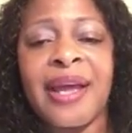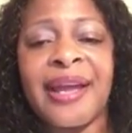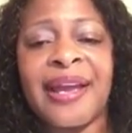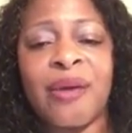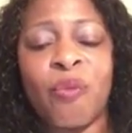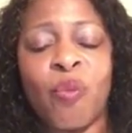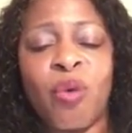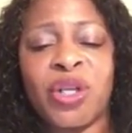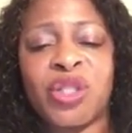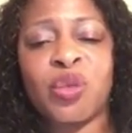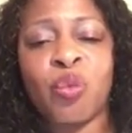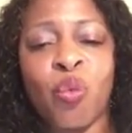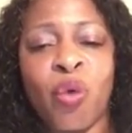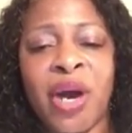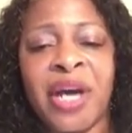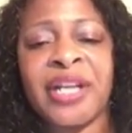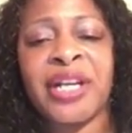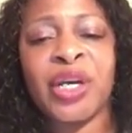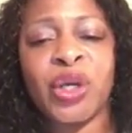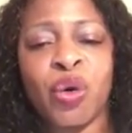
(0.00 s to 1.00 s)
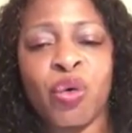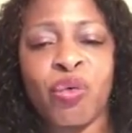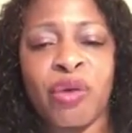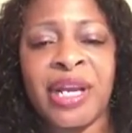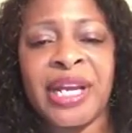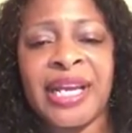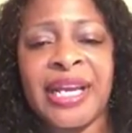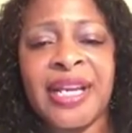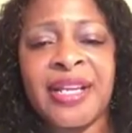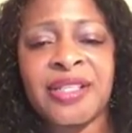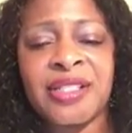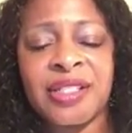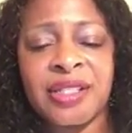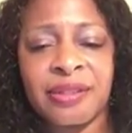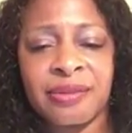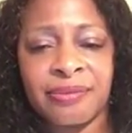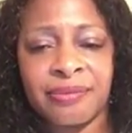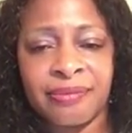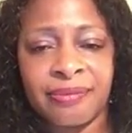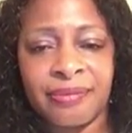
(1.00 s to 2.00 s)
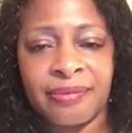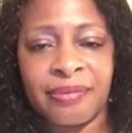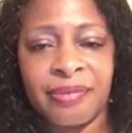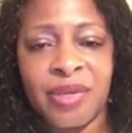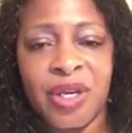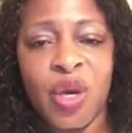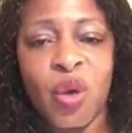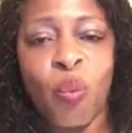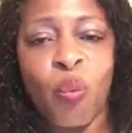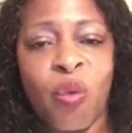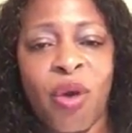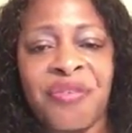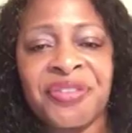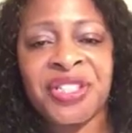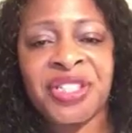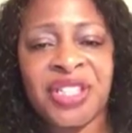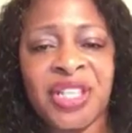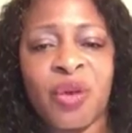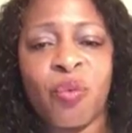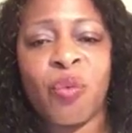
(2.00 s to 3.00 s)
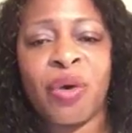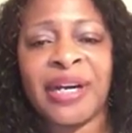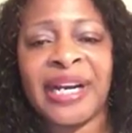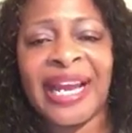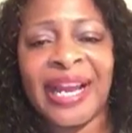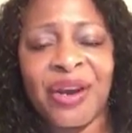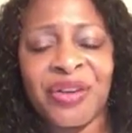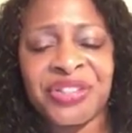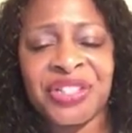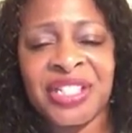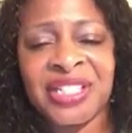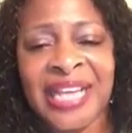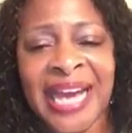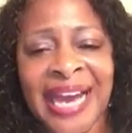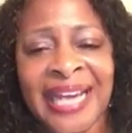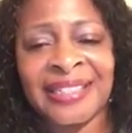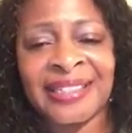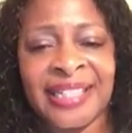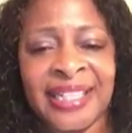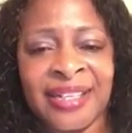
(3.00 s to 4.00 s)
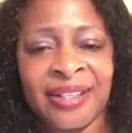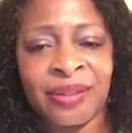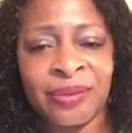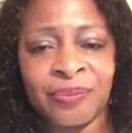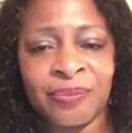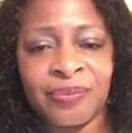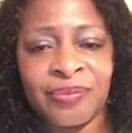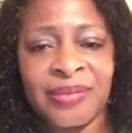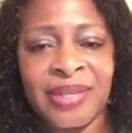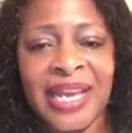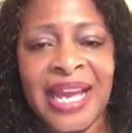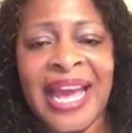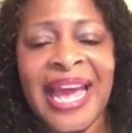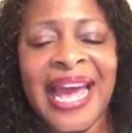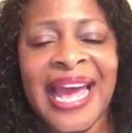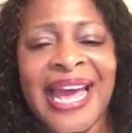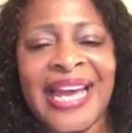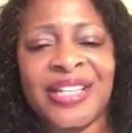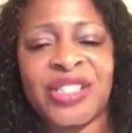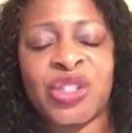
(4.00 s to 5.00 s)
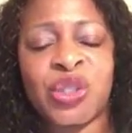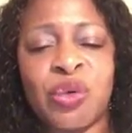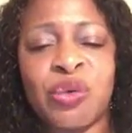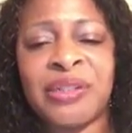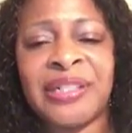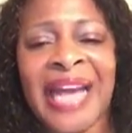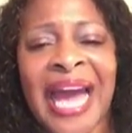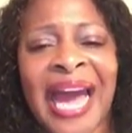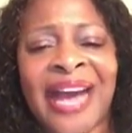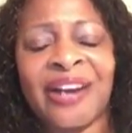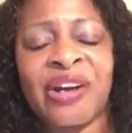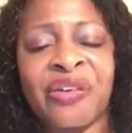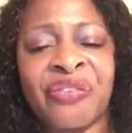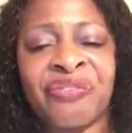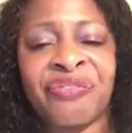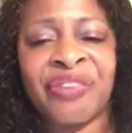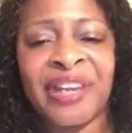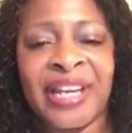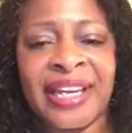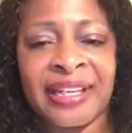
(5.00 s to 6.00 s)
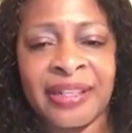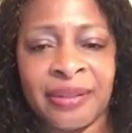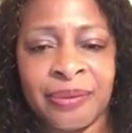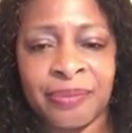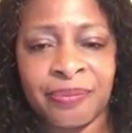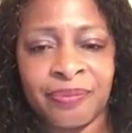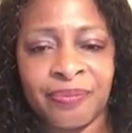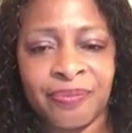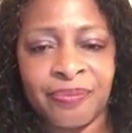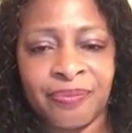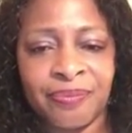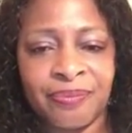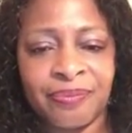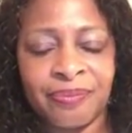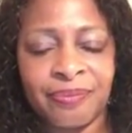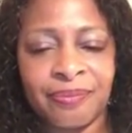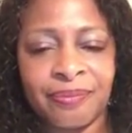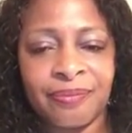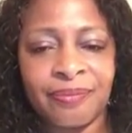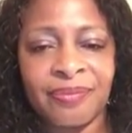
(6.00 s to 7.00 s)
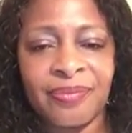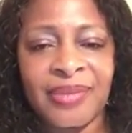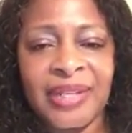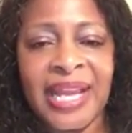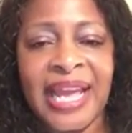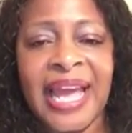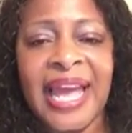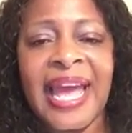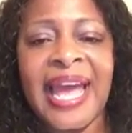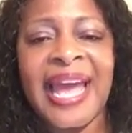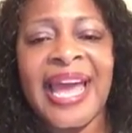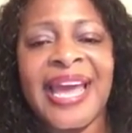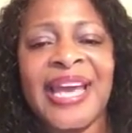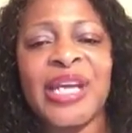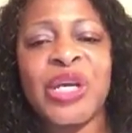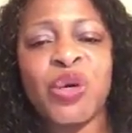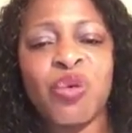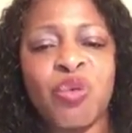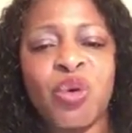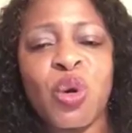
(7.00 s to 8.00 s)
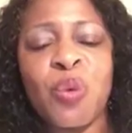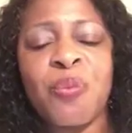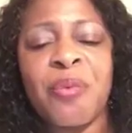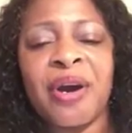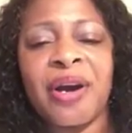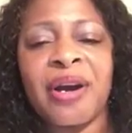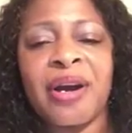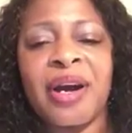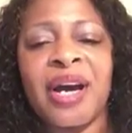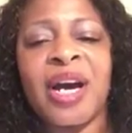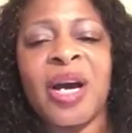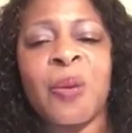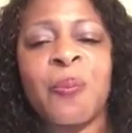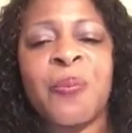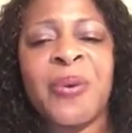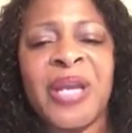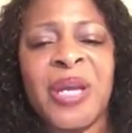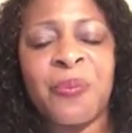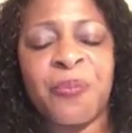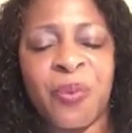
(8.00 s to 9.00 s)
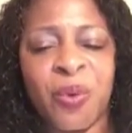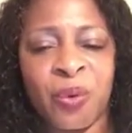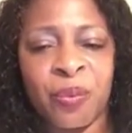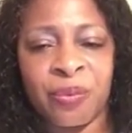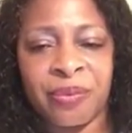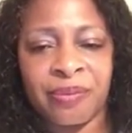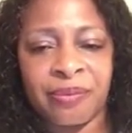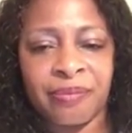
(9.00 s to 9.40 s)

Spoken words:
in which one agrees with someone else's idea as to not offend a group of people